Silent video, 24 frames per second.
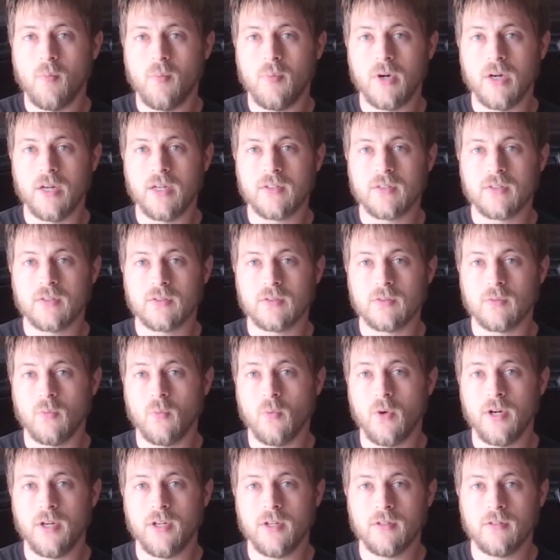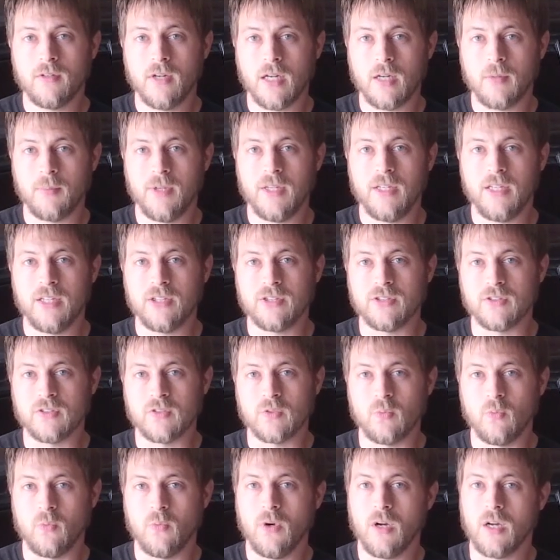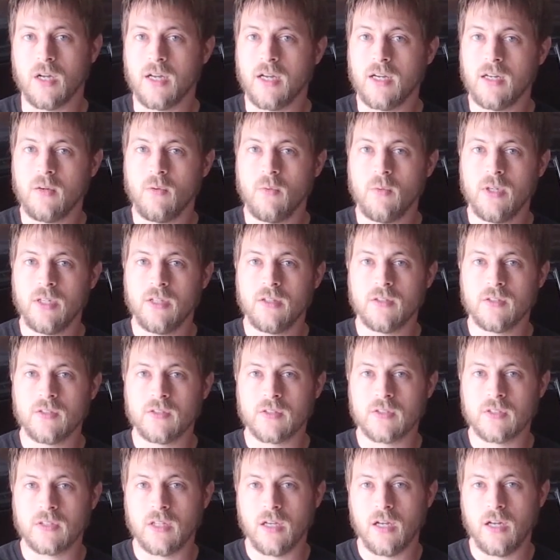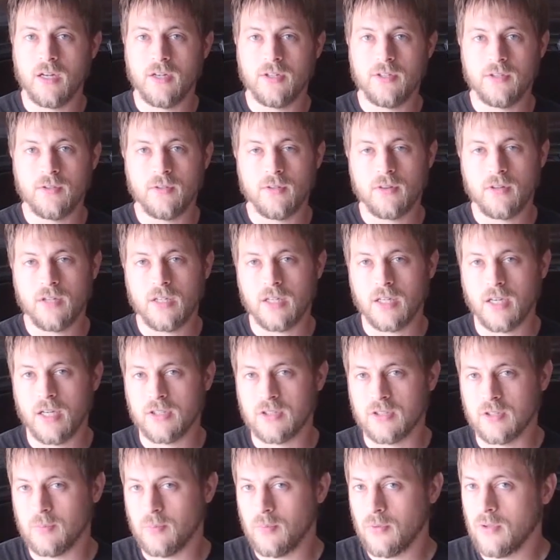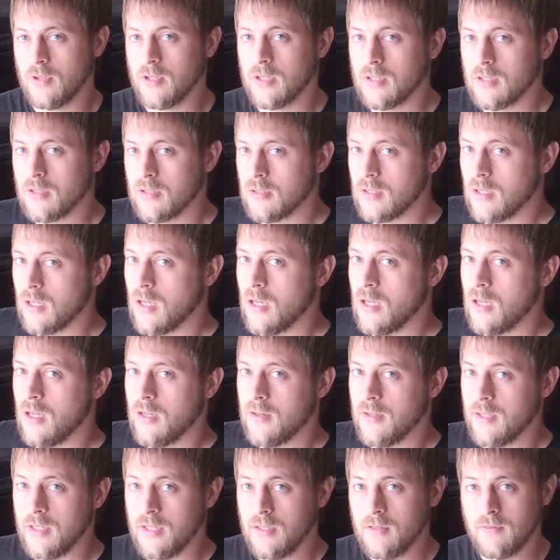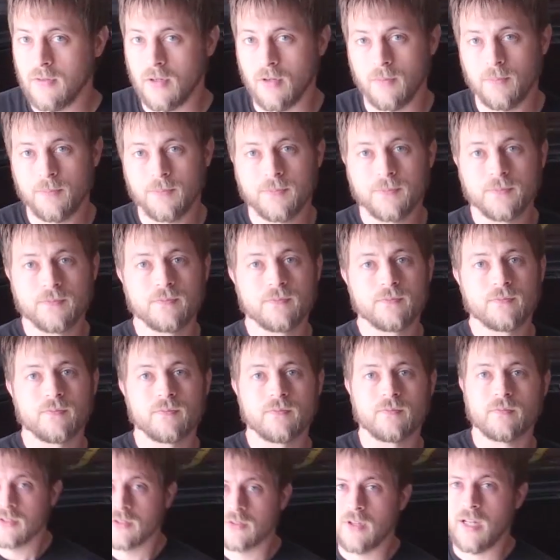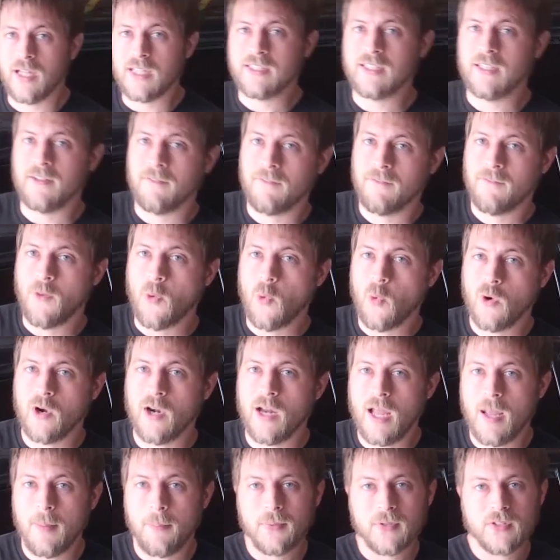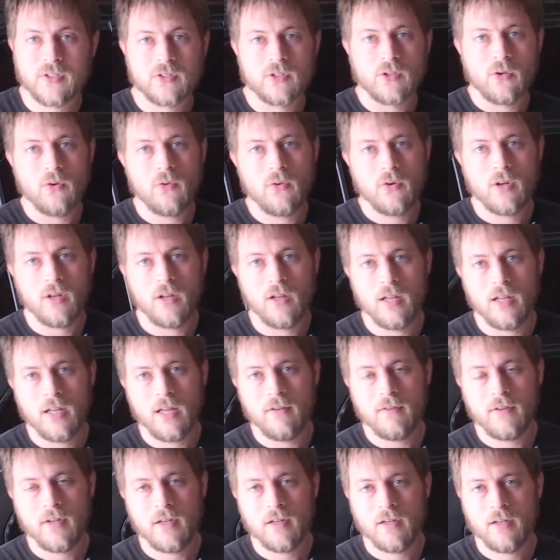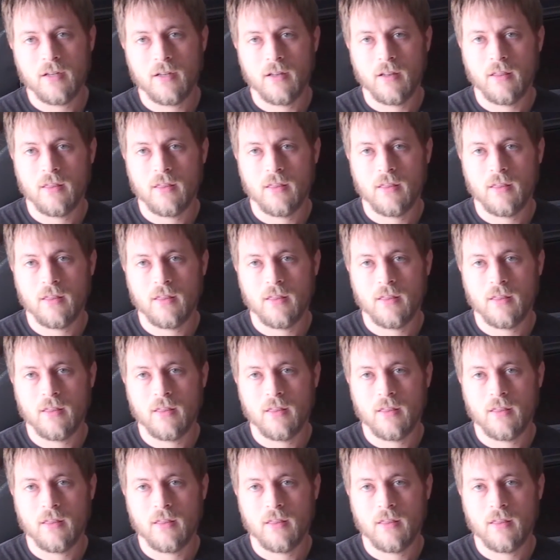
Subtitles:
But what are your recommendations? What kind of wheels do you think I should put on the EVO? So that's it for episode 11.